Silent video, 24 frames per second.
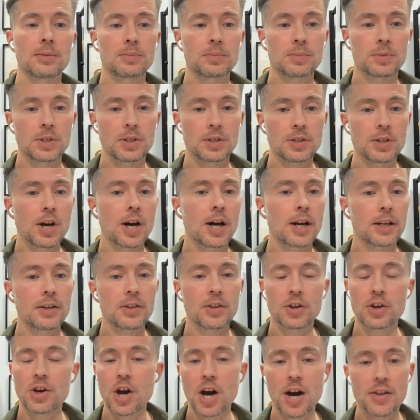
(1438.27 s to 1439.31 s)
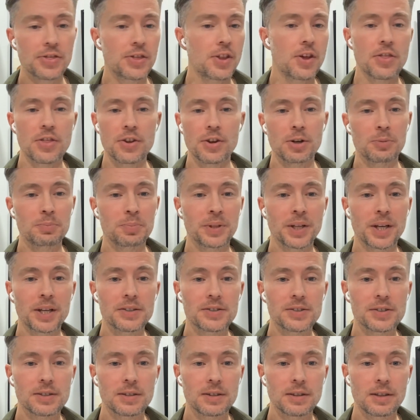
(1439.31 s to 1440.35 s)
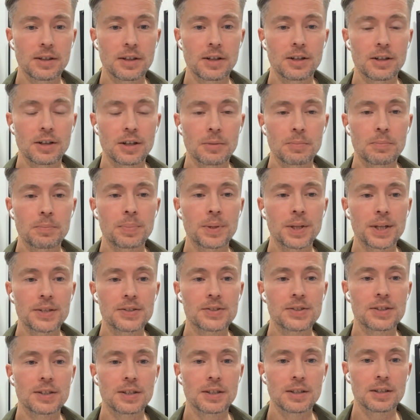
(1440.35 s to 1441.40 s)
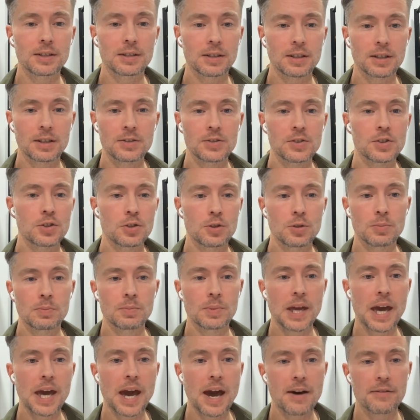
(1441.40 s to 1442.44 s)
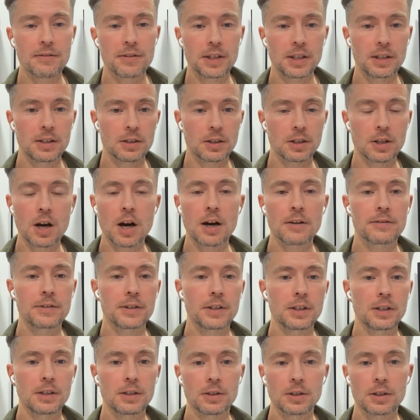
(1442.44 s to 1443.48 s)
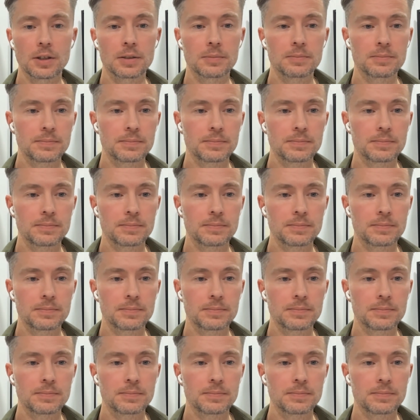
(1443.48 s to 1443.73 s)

They're not the third place. They're a place to consume caffeine or coffee or.